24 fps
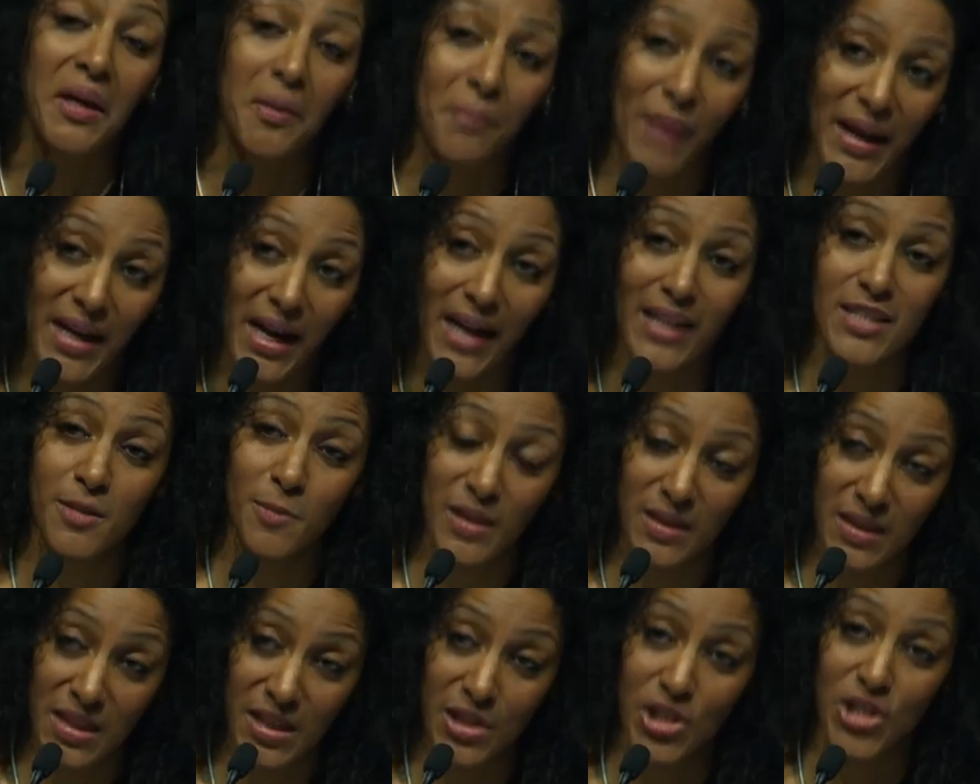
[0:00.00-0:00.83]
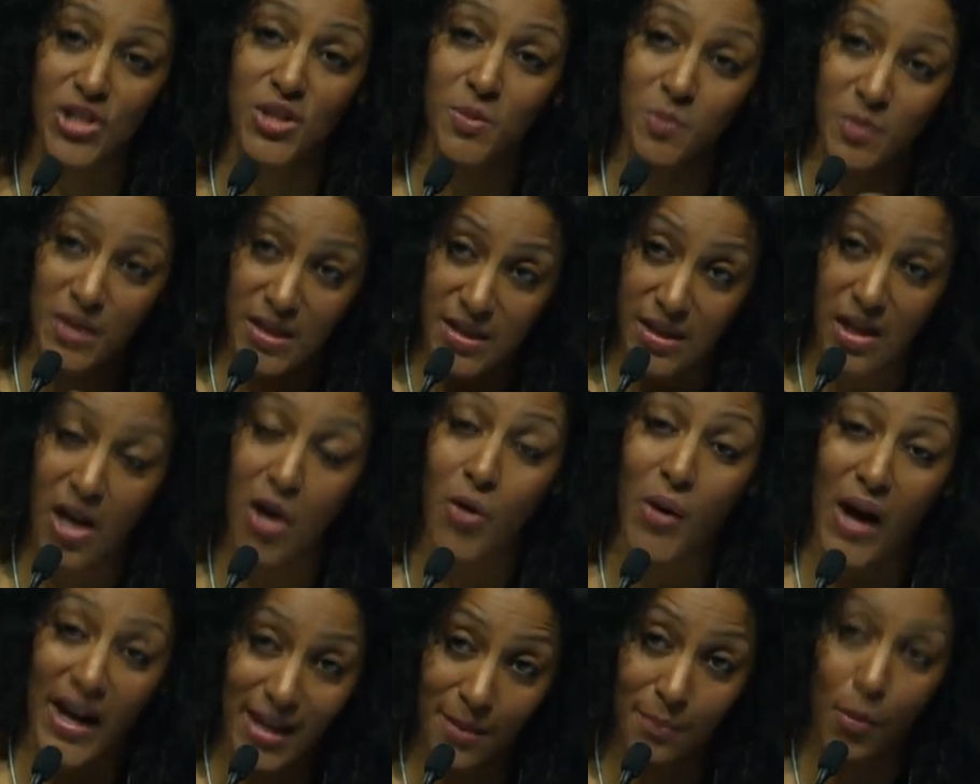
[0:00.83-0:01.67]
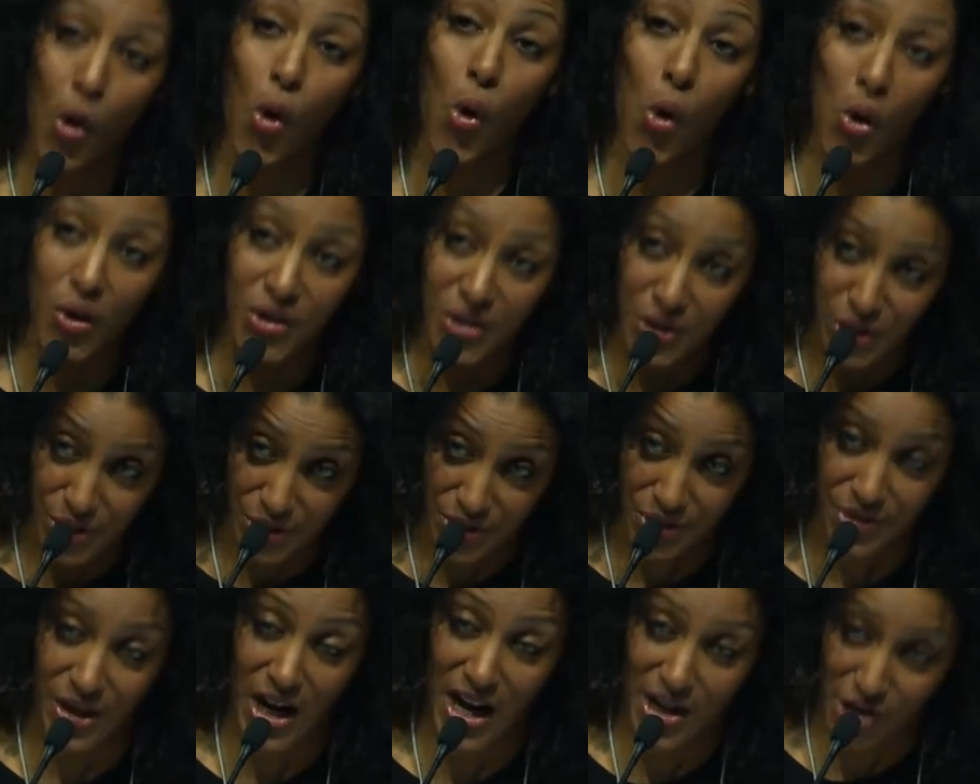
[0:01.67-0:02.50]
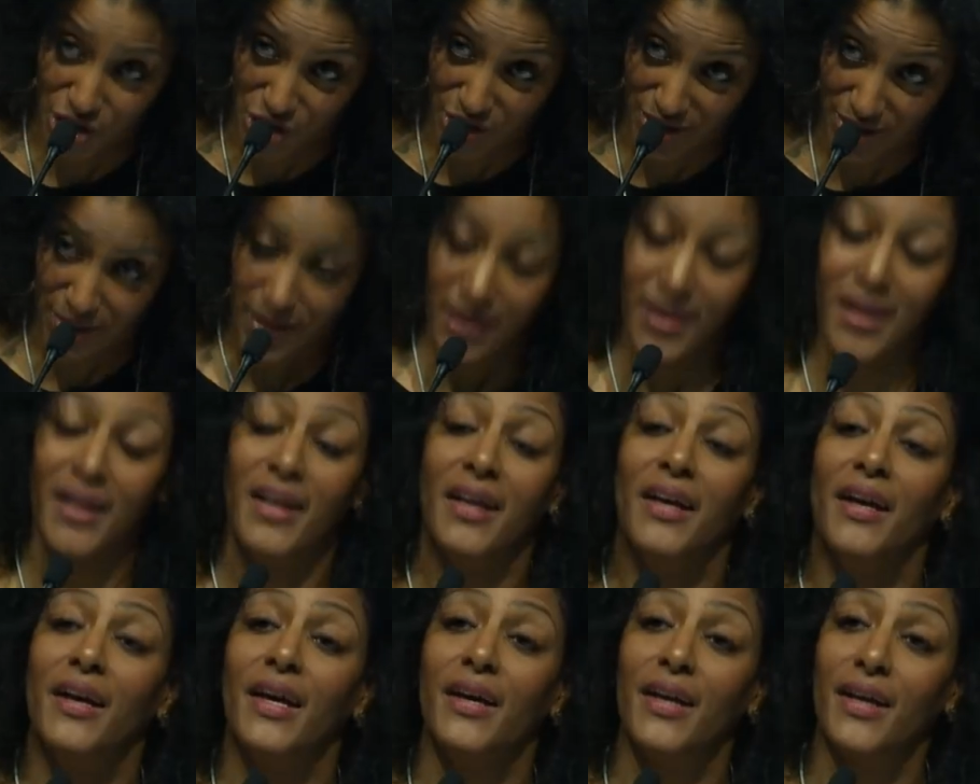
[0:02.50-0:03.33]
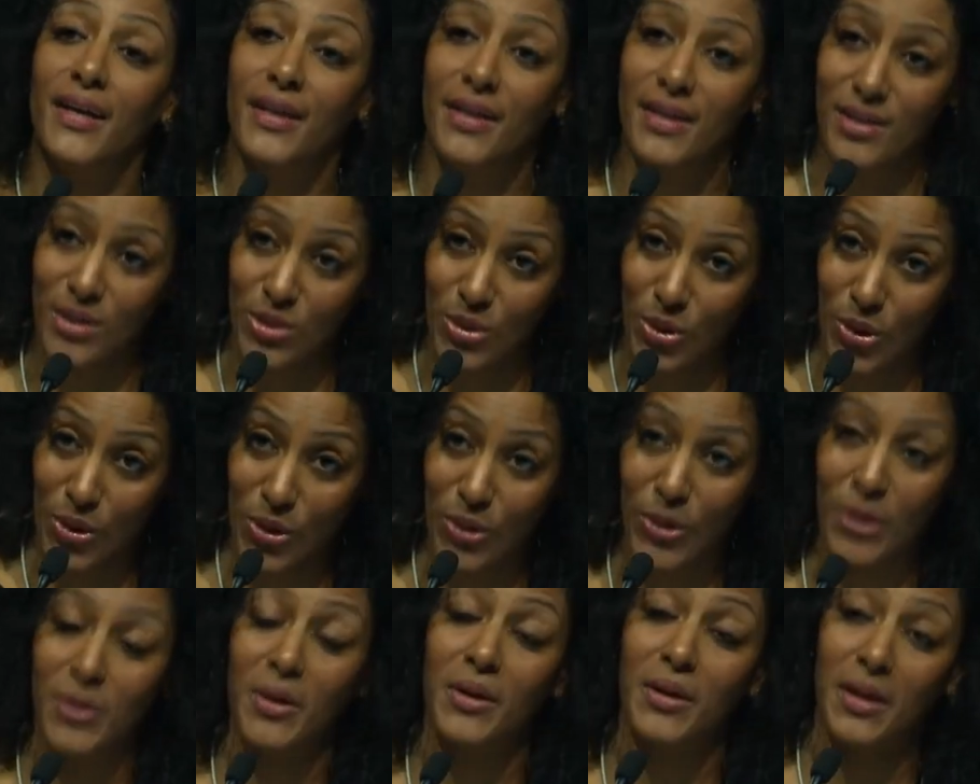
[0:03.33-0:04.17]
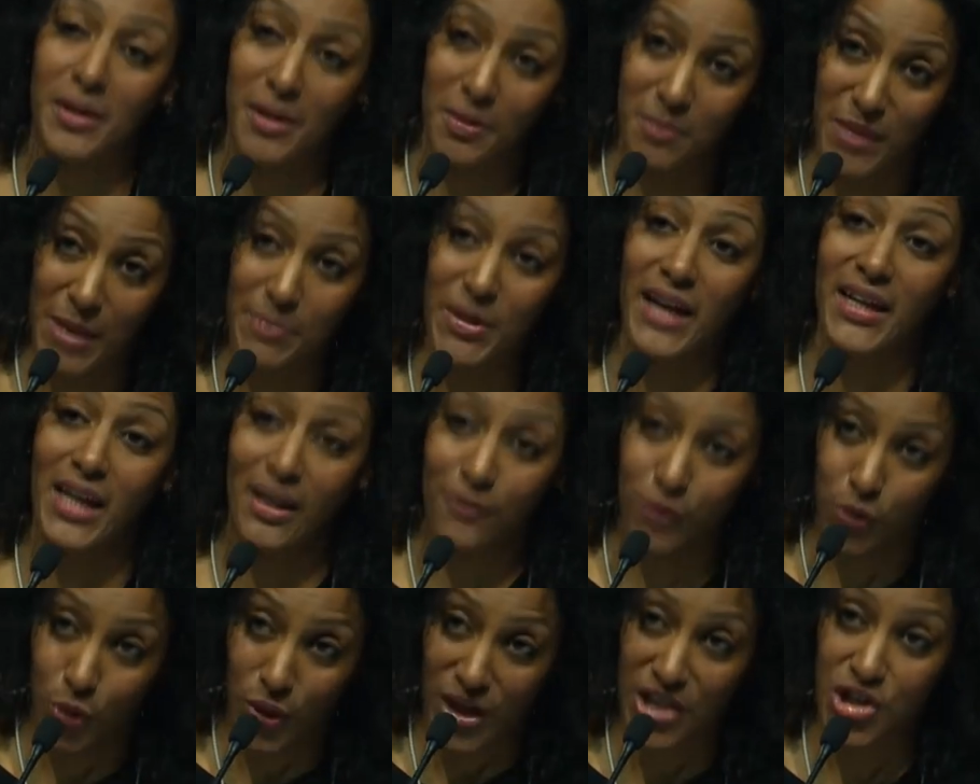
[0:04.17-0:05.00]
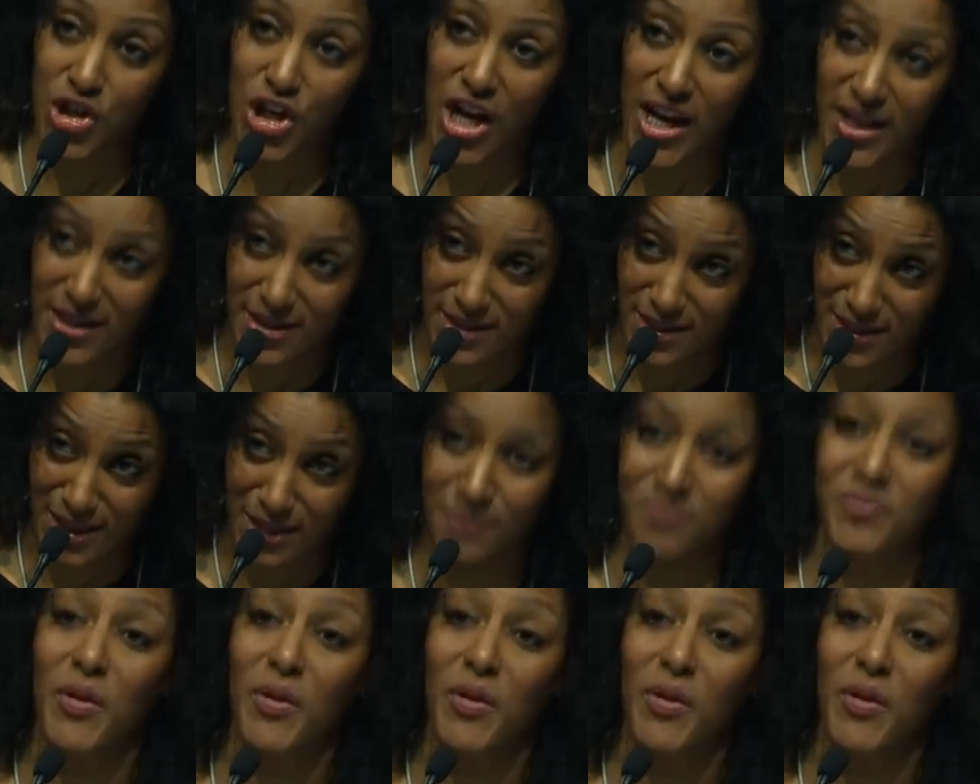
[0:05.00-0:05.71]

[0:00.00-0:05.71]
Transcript: My husband teaches me now, I am older Russian, so maybe I have to adjust.